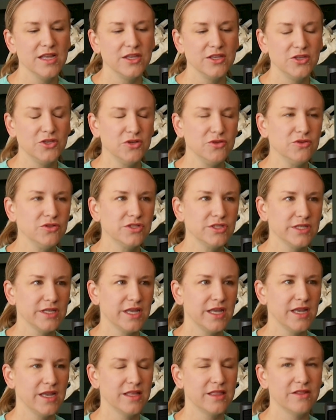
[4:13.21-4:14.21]

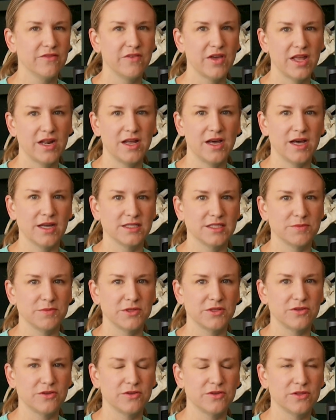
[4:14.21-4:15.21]
Usually in the vet
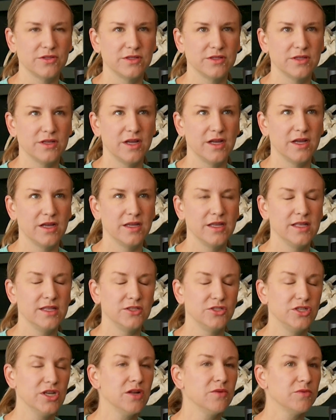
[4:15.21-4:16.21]
hospital,
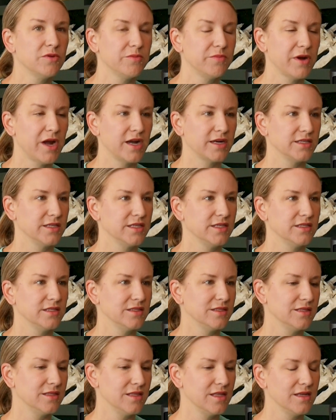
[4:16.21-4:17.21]
in general
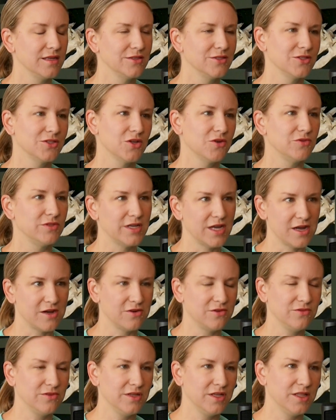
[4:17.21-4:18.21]
practice, things slow
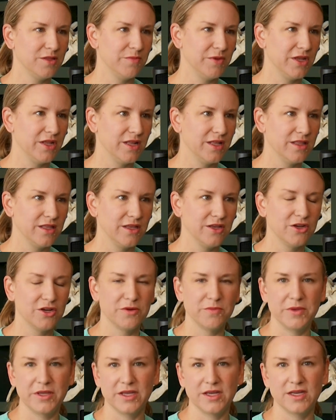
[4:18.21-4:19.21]
down at the beginning of the
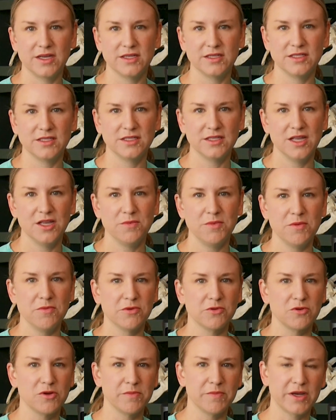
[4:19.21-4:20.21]
year because
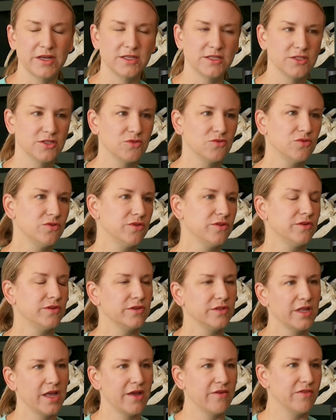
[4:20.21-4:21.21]
people are going back to
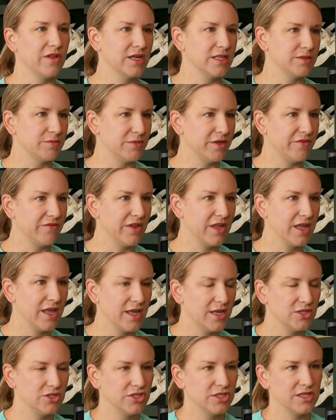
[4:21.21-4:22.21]
school. They have last minute
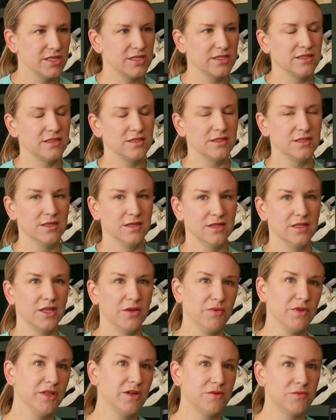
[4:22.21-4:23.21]
vacations. They
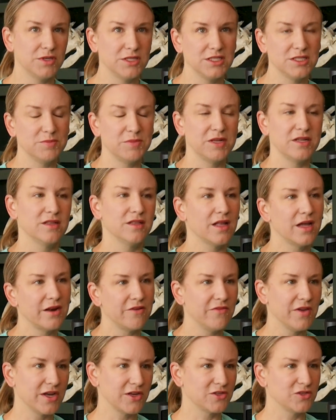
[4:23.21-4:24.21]
really don't want to spend a lot
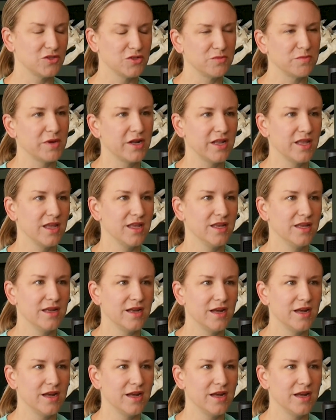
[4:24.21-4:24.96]
of extra money.